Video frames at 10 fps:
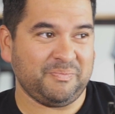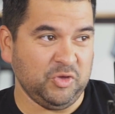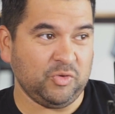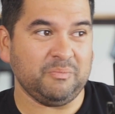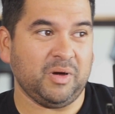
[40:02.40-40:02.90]
you
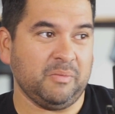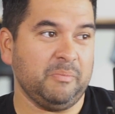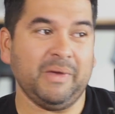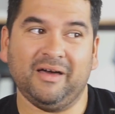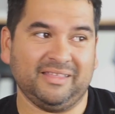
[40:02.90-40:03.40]
can pump them
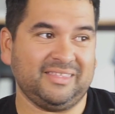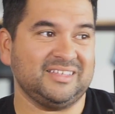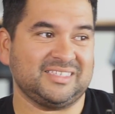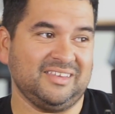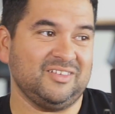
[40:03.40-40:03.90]
out at the
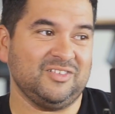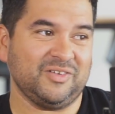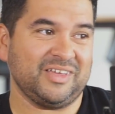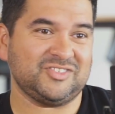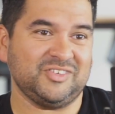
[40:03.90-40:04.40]
Escondido
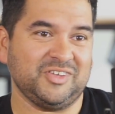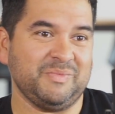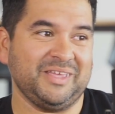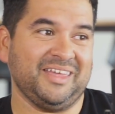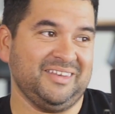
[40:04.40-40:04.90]
location, you can
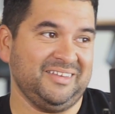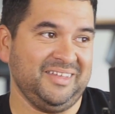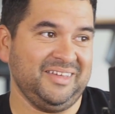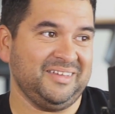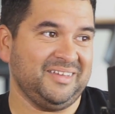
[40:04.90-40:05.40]
make that in a
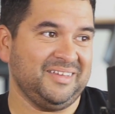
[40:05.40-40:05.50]
day.